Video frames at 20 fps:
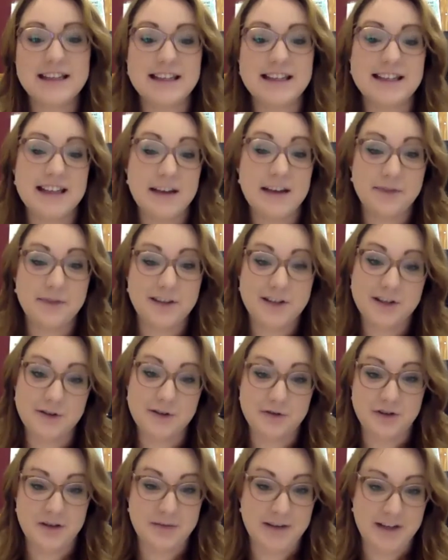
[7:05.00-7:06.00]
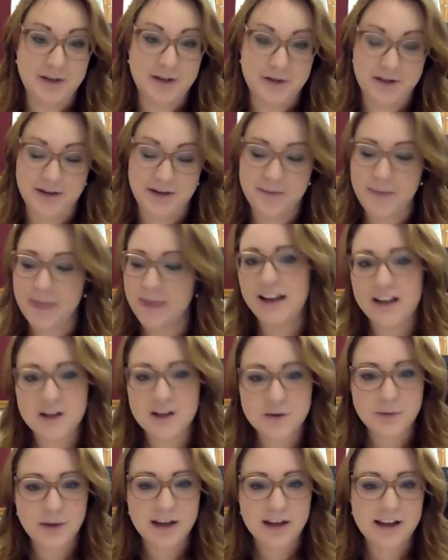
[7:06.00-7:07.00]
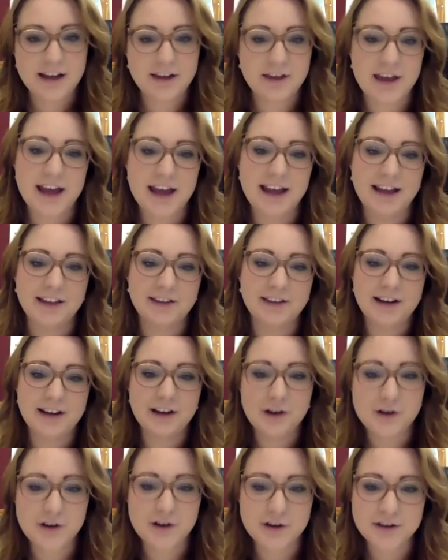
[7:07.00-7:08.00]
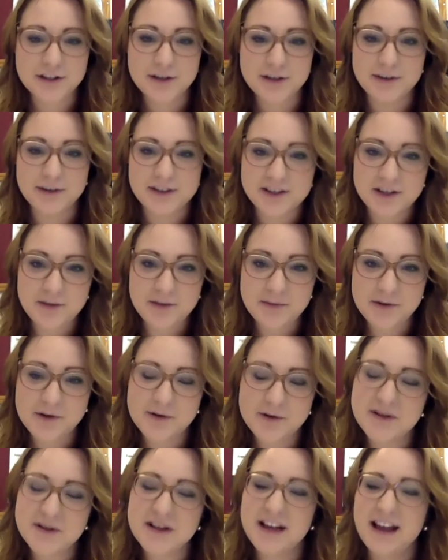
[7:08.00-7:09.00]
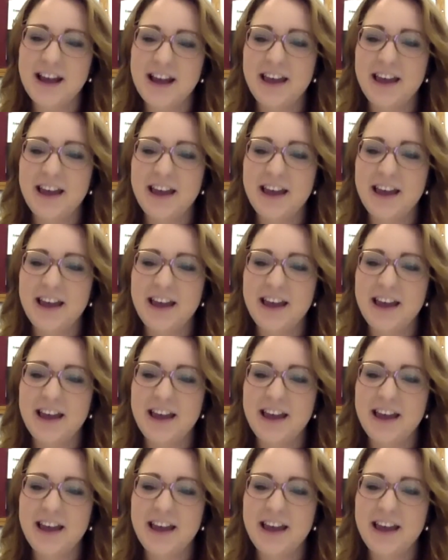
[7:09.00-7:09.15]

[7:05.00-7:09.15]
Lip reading: the same with the children's ministry. Each week they log on to a Zoom call